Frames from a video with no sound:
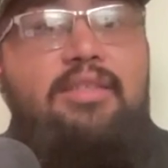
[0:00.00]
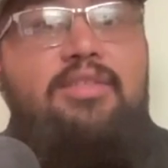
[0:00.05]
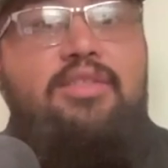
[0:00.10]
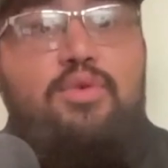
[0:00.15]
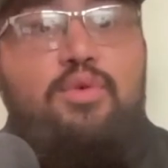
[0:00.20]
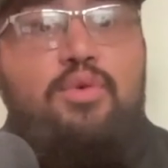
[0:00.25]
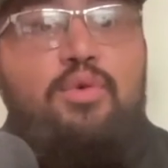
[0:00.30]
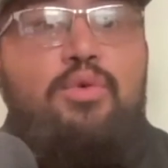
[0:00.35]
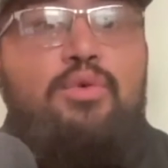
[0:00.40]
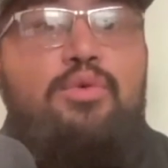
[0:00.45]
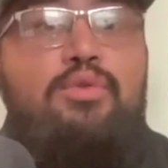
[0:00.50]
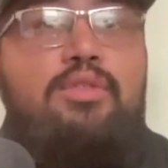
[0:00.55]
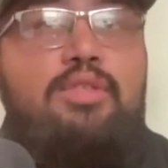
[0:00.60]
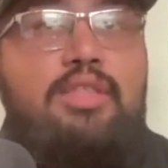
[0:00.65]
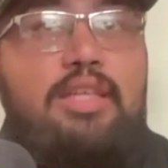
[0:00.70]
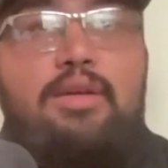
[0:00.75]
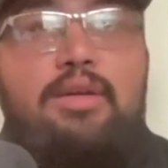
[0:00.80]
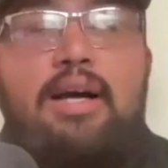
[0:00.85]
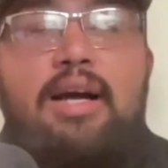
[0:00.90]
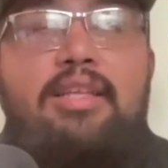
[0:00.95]
schools,
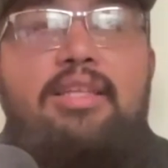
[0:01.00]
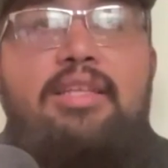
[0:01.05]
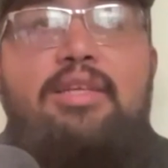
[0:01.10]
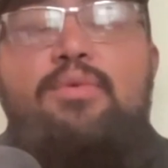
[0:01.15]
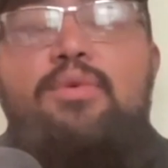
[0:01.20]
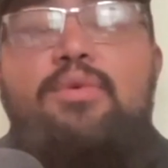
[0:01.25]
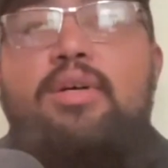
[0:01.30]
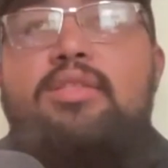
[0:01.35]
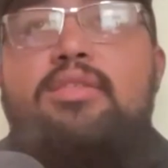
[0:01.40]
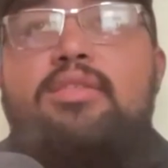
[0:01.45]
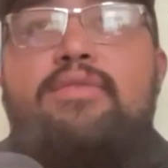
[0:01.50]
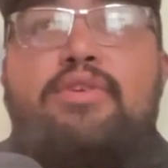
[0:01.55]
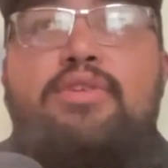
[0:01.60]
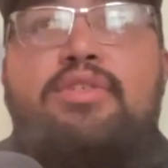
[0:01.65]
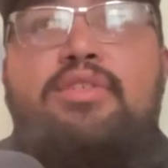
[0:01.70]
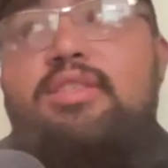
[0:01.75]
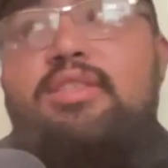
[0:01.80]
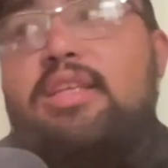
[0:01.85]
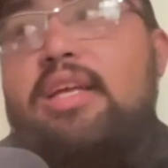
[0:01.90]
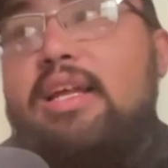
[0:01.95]
high D1s
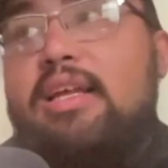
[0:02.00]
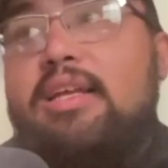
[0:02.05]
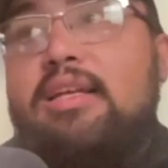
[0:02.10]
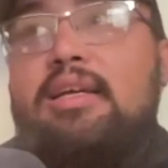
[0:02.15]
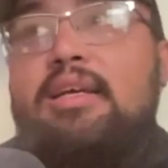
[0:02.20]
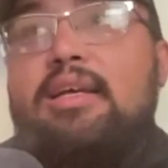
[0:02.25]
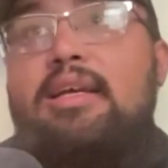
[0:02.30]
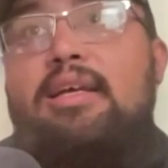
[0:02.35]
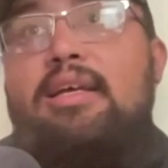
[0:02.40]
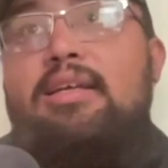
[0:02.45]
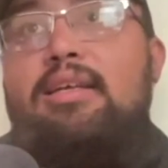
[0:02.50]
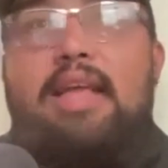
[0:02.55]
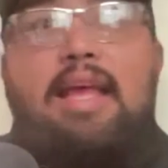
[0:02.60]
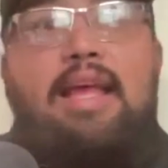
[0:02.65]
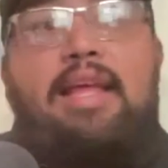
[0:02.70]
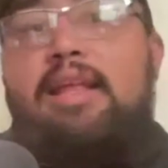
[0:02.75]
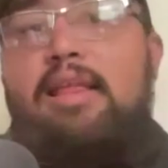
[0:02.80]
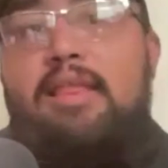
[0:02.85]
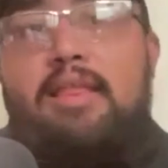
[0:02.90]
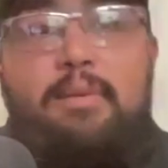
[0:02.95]
versus like
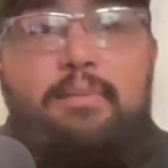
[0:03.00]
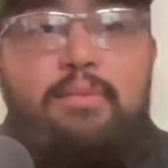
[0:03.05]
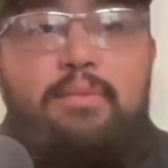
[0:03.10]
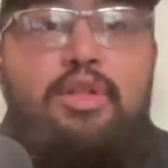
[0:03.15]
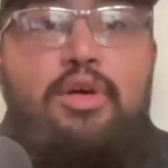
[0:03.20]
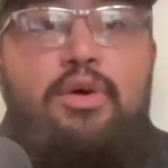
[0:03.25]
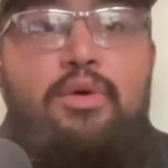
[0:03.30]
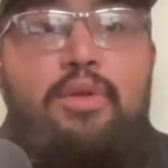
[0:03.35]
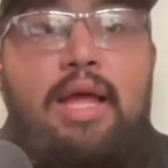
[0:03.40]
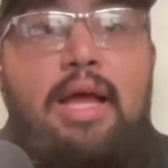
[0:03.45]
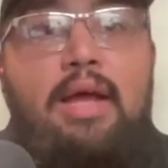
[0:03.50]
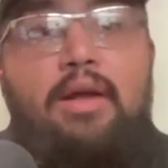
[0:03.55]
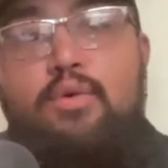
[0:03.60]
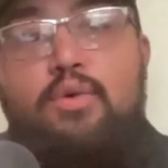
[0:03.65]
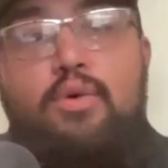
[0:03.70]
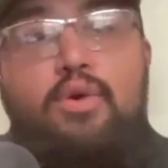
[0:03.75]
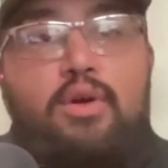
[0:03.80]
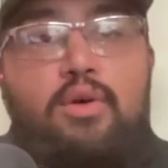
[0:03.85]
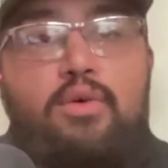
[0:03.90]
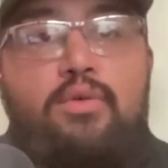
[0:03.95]
anything below that,
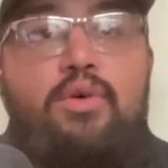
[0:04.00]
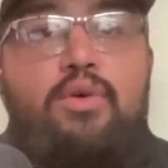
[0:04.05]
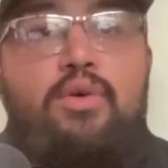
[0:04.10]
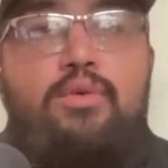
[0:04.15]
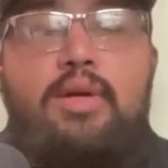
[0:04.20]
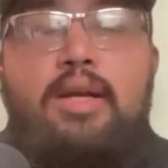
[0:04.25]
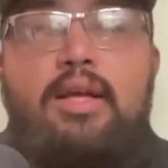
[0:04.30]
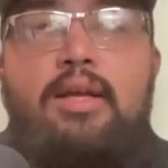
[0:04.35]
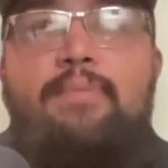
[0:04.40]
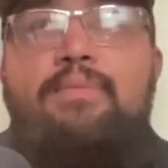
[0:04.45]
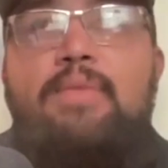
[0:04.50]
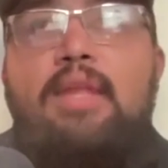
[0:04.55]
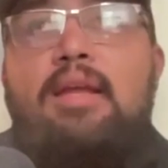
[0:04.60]
quote unquote. Right.